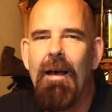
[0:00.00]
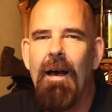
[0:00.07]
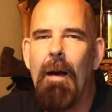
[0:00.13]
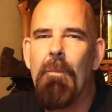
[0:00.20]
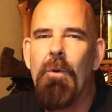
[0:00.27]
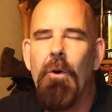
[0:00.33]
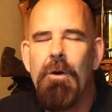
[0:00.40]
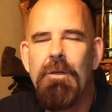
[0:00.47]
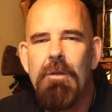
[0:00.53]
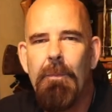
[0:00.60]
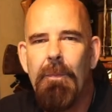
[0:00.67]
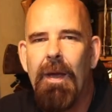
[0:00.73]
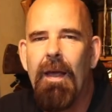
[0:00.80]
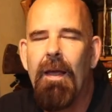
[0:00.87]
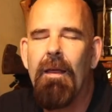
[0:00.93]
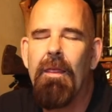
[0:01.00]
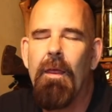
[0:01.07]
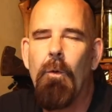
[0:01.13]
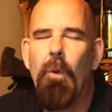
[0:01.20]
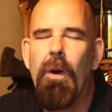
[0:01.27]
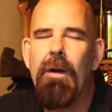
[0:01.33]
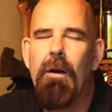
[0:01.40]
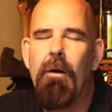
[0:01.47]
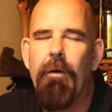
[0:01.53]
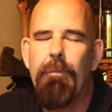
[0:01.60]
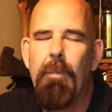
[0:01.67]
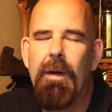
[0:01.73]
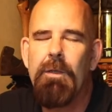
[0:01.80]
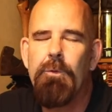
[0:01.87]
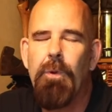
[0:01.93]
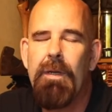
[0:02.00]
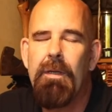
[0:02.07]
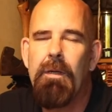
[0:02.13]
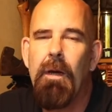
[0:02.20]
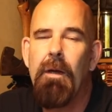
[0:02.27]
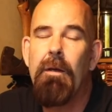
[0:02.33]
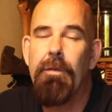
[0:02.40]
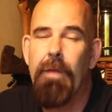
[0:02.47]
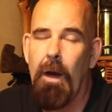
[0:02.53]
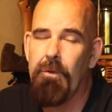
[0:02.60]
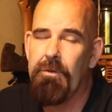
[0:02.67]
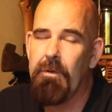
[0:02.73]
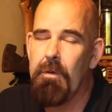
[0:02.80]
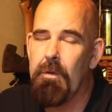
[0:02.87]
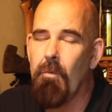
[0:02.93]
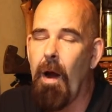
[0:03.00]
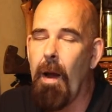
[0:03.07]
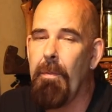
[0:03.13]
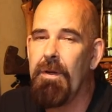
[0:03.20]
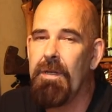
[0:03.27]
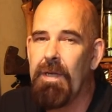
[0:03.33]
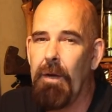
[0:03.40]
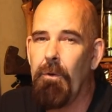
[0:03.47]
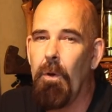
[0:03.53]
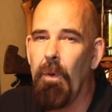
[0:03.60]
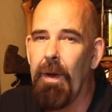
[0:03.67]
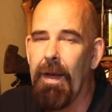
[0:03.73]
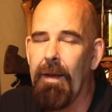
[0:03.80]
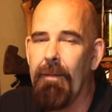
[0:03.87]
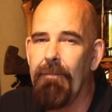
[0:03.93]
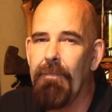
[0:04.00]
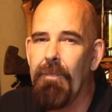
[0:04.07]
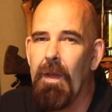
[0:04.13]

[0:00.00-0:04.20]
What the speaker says: I'm going to pick the winner of my 20,000 subscribers giveaway.